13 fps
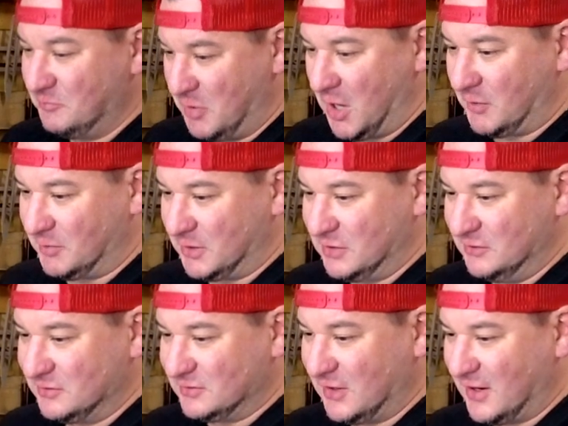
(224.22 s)

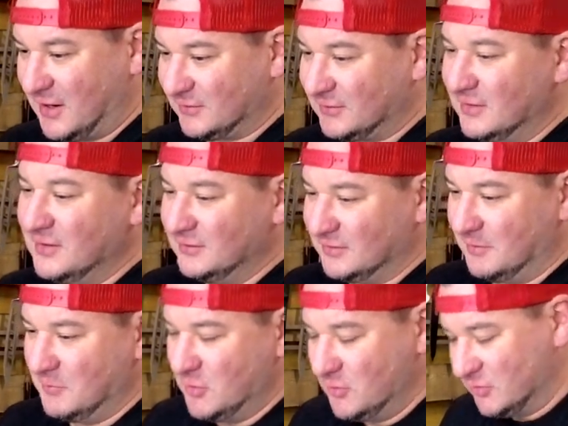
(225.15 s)
barbecue sauce. It's a
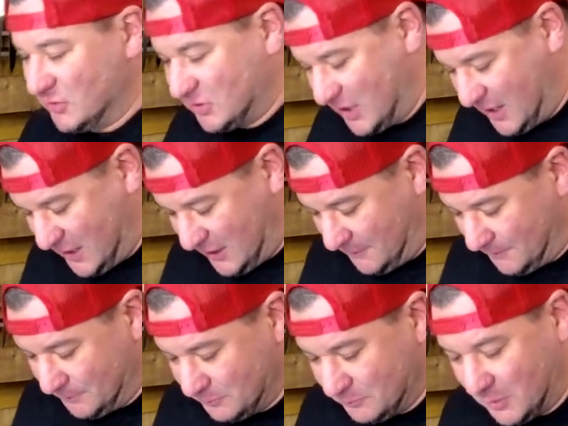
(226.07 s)
moonshine
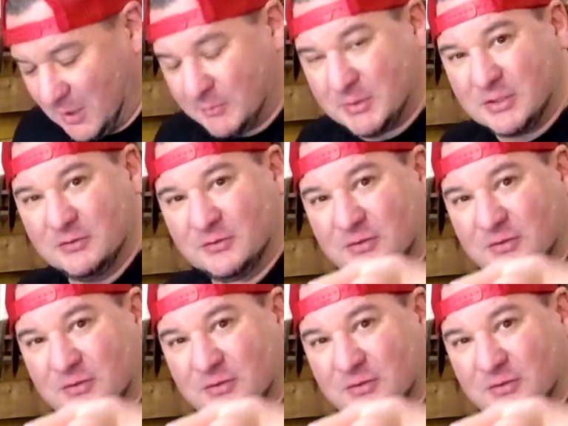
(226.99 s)
barbecue